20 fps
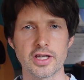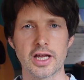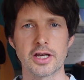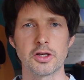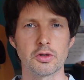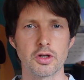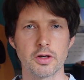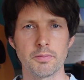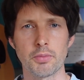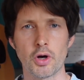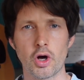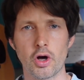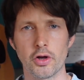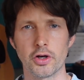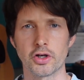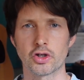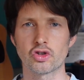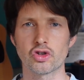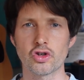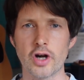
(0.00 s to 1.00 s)
then you can put on
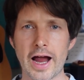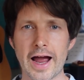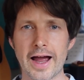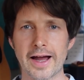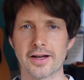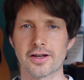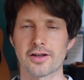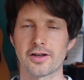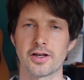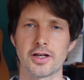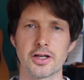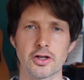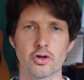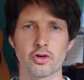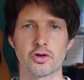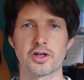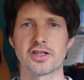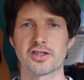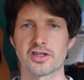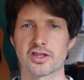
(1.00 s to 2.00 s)
a track and
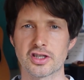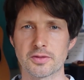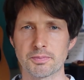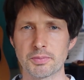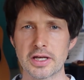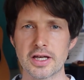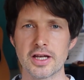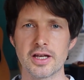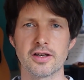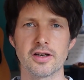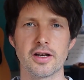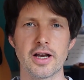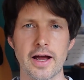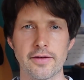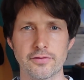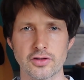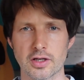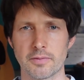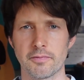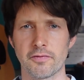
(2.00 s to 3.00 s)
increase the speed and
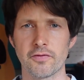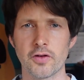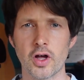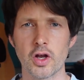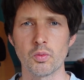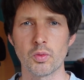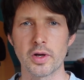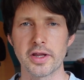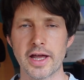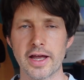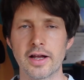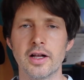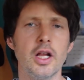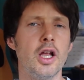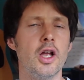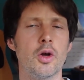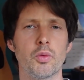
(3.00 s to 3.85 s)
have some fun with it.